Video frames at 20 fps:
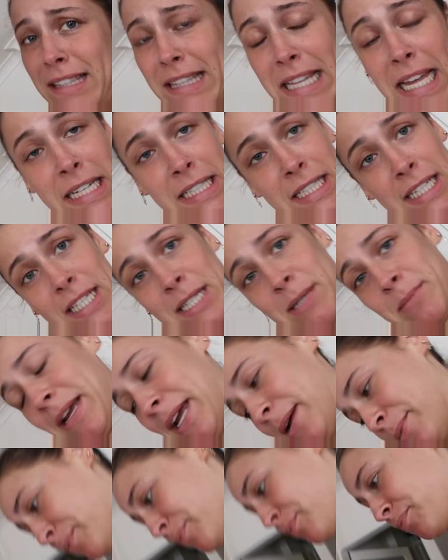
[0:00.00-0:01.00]
lent it to
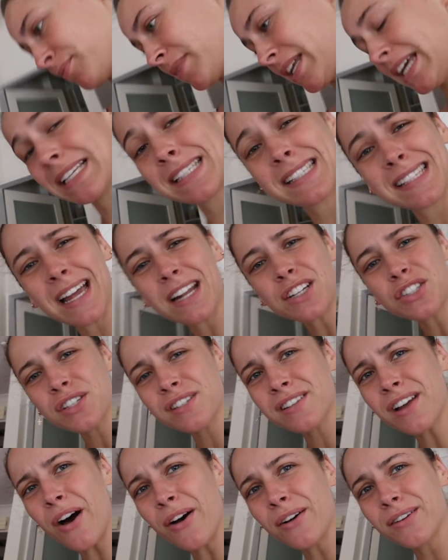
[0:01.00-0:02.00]
me. Isn't that
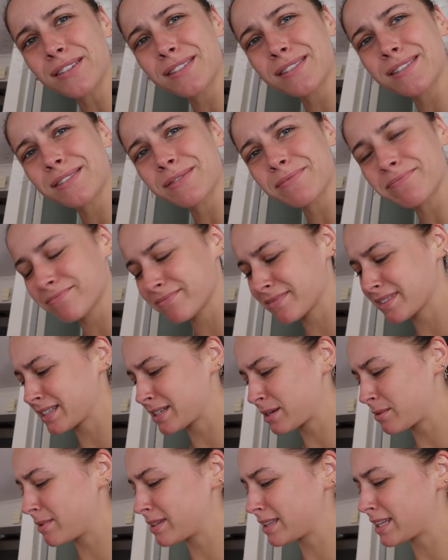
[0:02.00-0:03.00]
just goals?
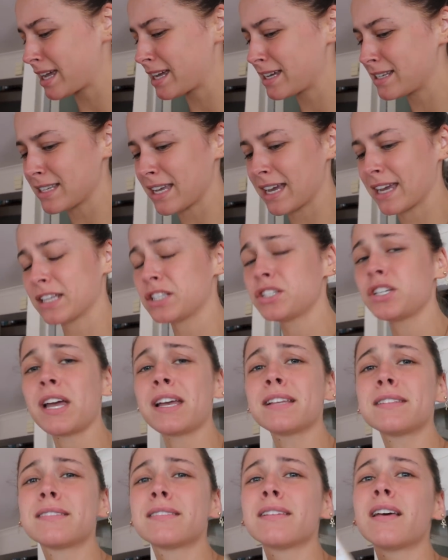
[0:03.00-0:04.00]
he's like,
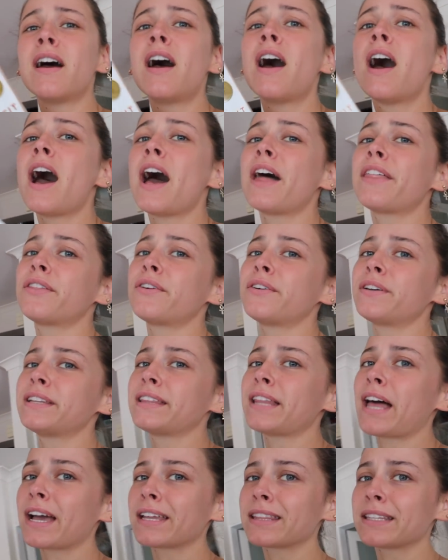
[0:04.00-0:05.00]
Jess, I thought you'd
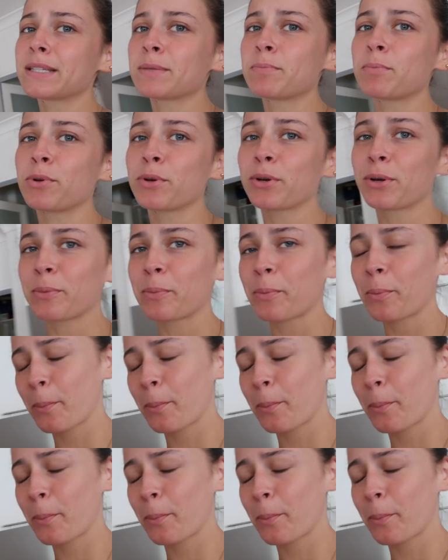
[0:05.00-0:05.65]
like this book.